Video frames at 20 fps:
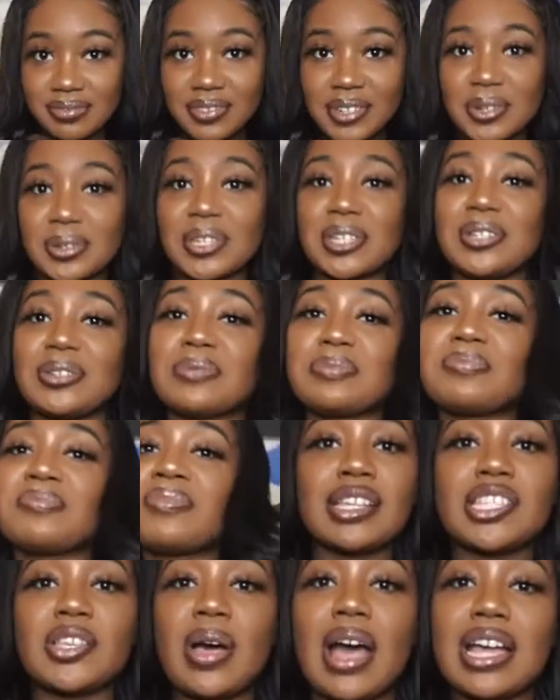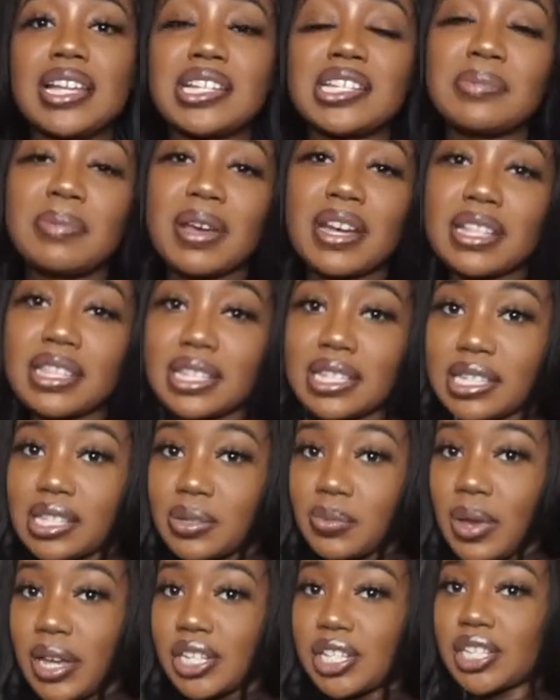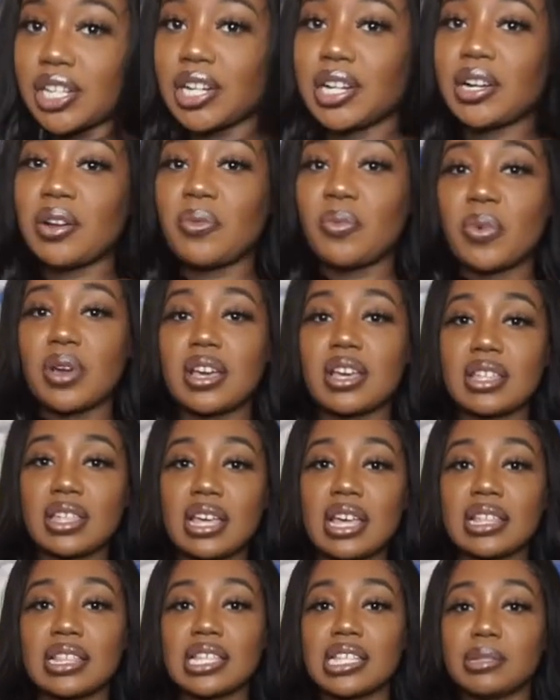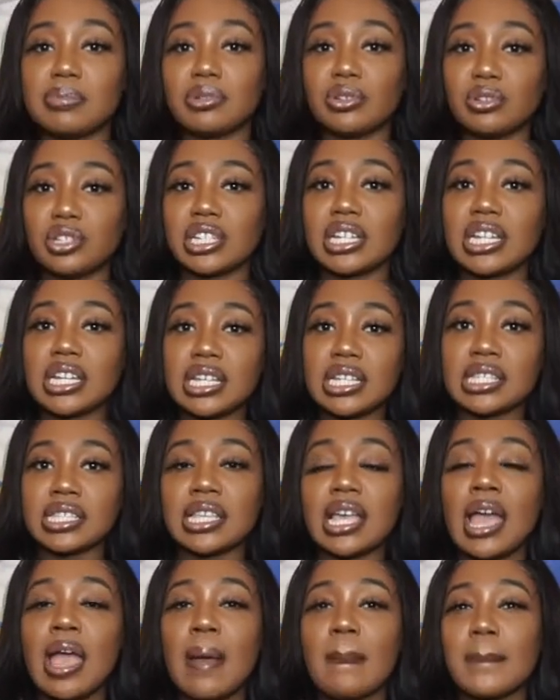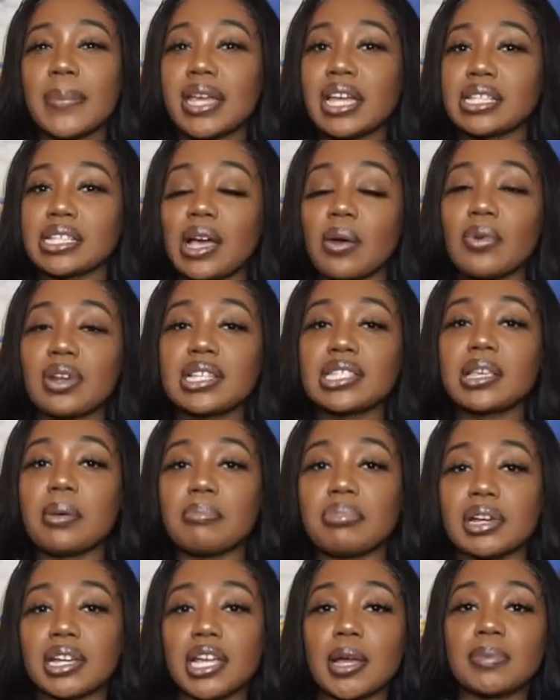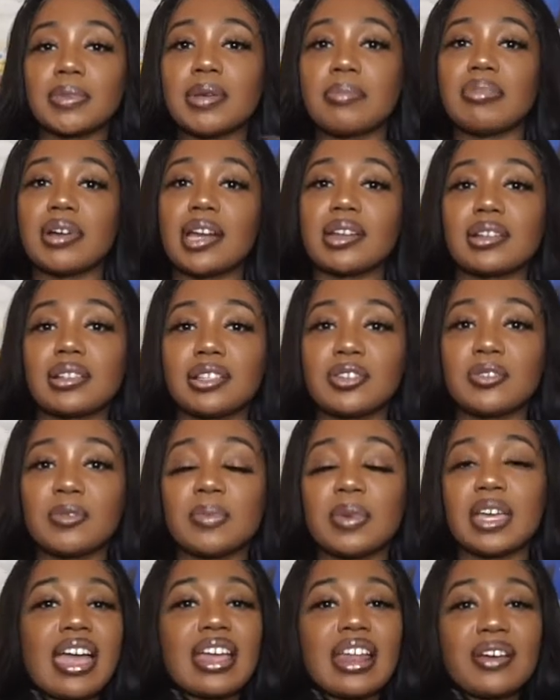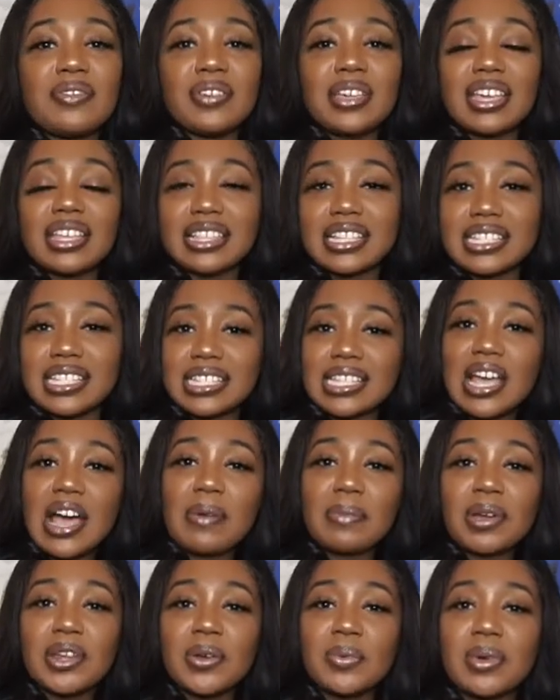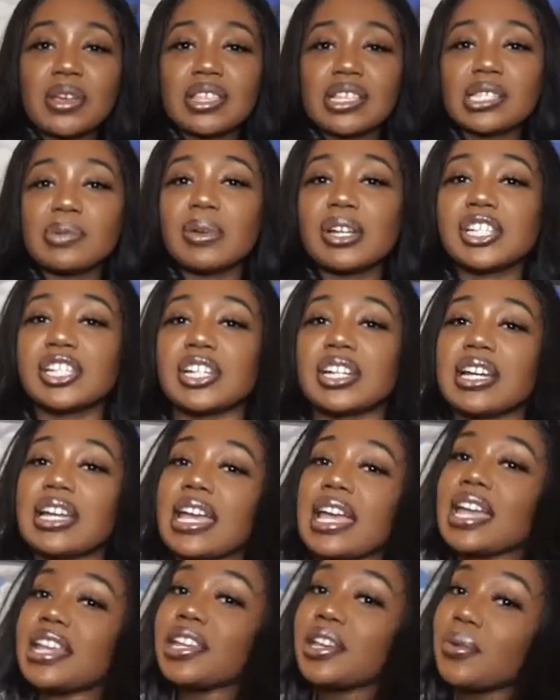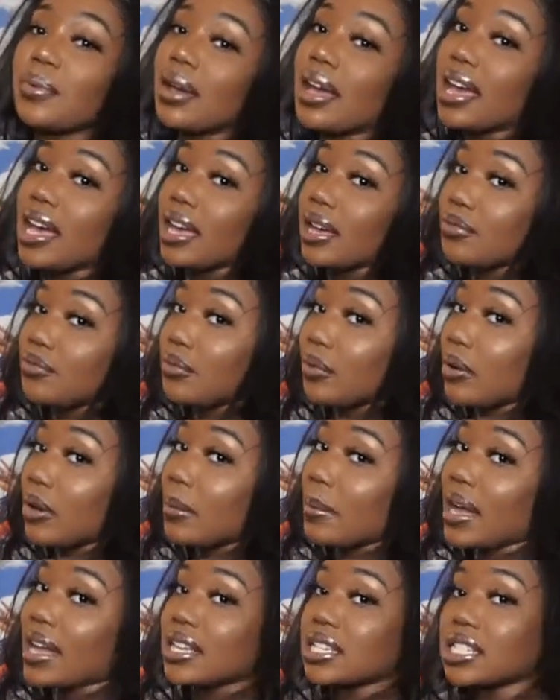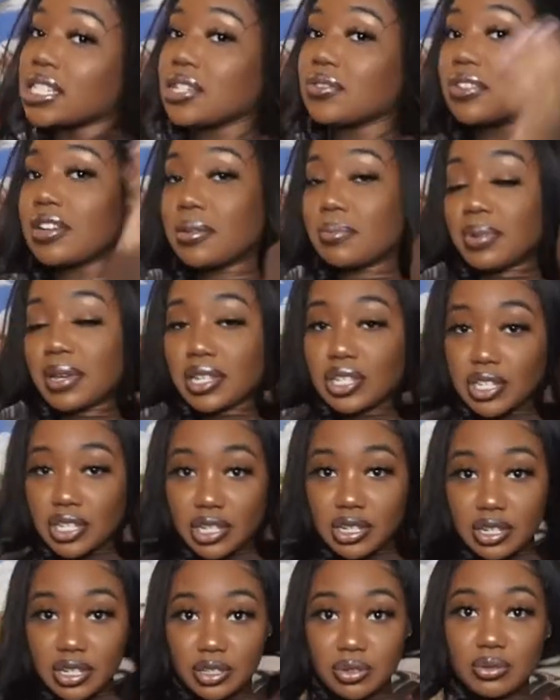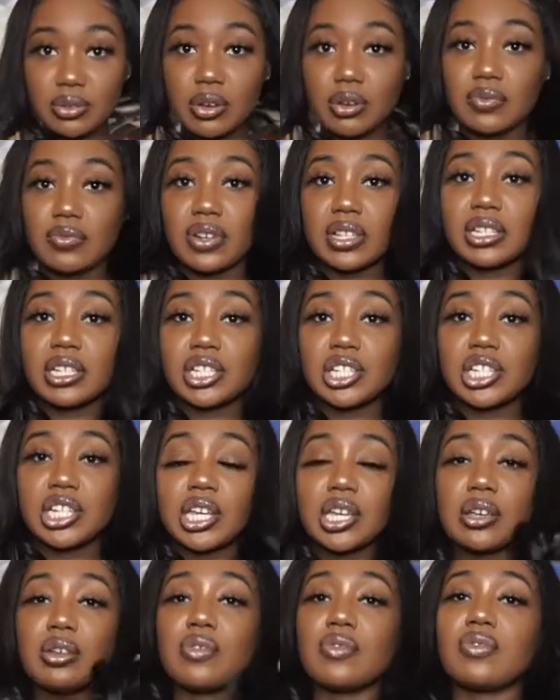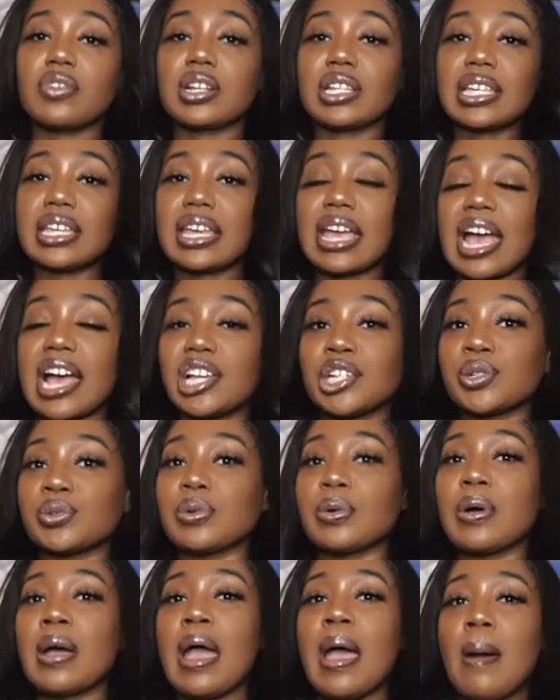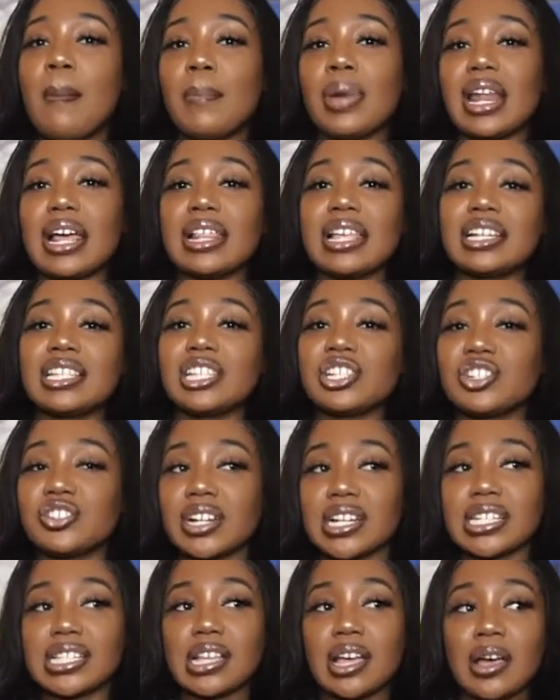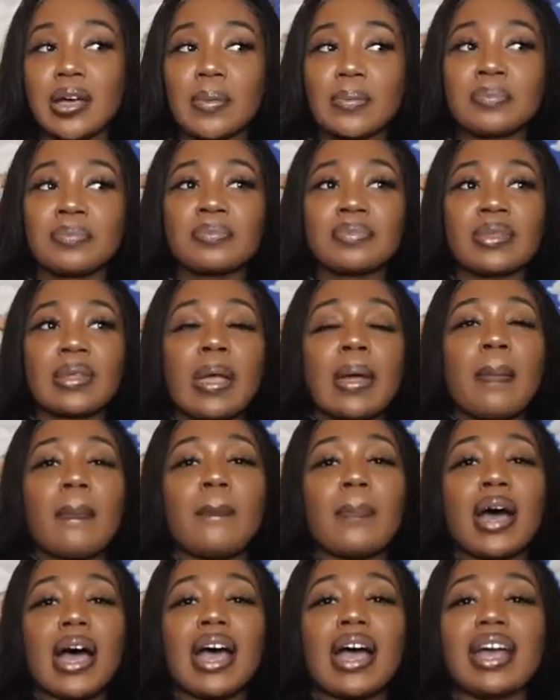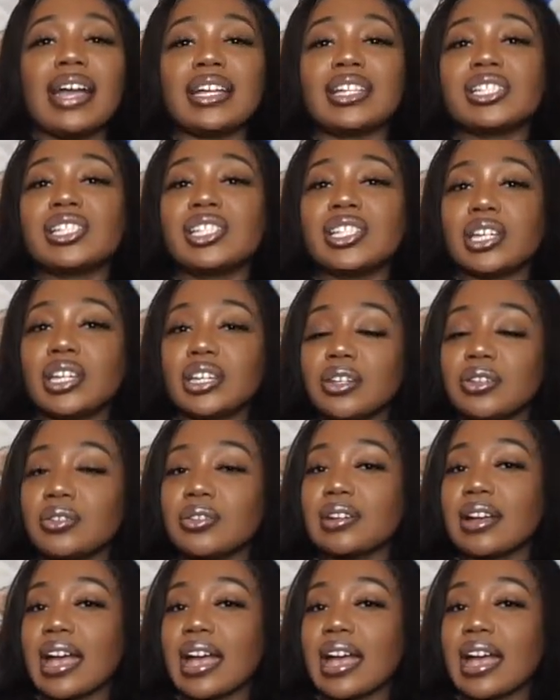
real cute so i just paired this sweatshirt with these blue jeans because i wanted to break up the brown a little bit and i feel like this is how i'm gonna wear the sweatshirt anyway for my instagram pictures you know really chill really casual but i like to dress up my chill